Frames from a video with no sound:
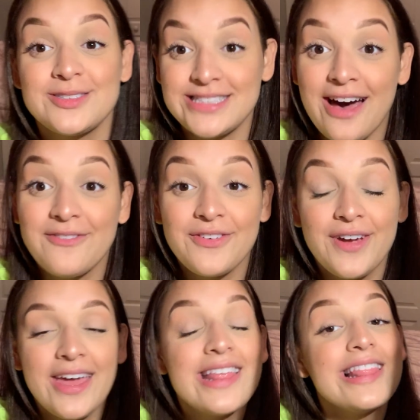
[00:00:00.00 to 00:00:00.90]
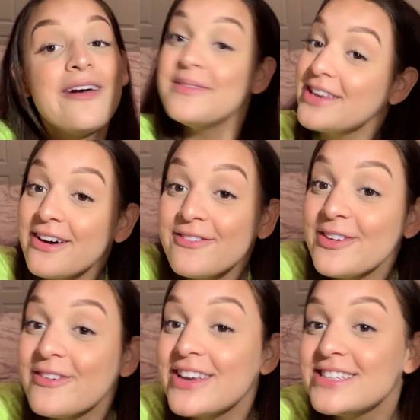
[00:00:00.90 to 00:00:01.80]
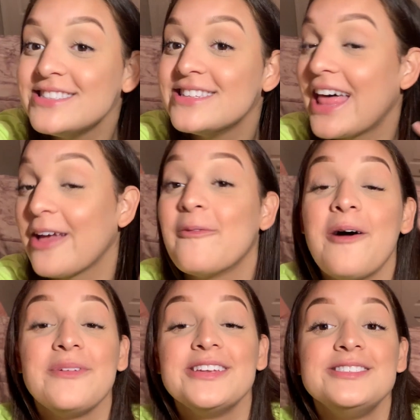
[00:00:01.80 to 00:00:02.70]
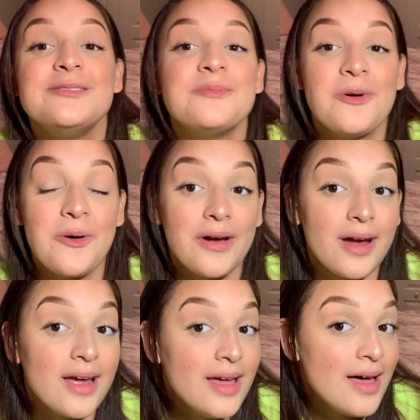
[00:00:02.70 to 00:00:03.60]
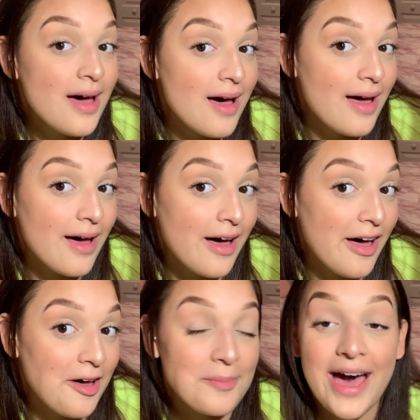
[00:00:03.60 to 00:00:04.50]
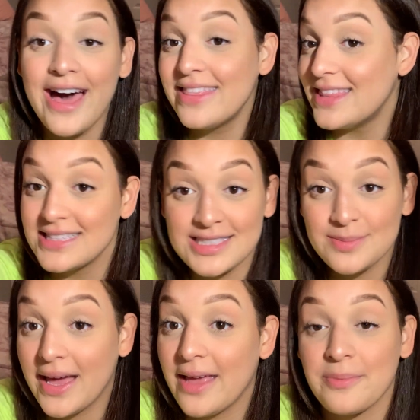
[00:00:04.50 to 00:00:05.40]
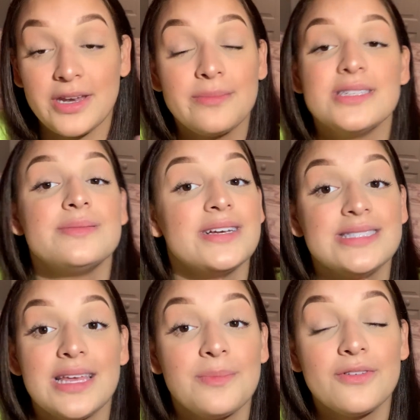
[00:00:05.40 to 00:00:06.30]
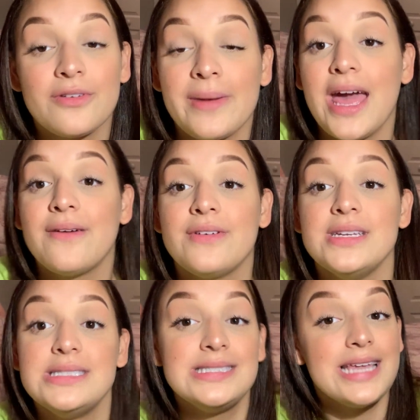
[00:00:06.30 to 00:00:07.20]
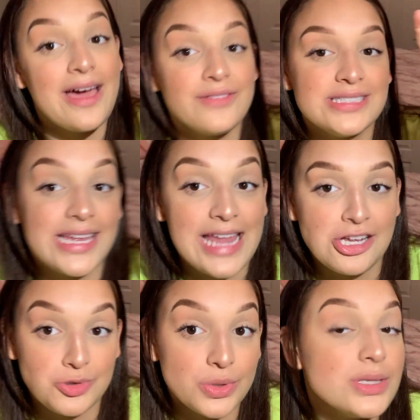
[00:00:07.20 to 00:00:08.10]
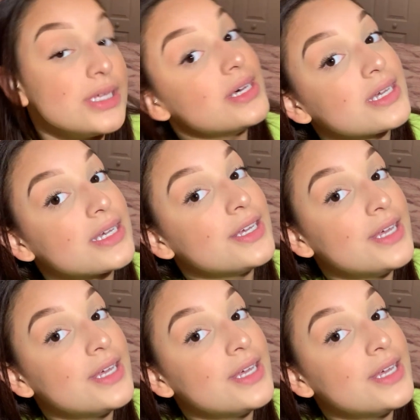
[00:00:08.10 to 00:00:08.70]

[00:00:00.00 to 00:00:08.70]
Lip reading: are down for it. Let me know if you want me to do more. This is pretty much my staple for my everyday natural look.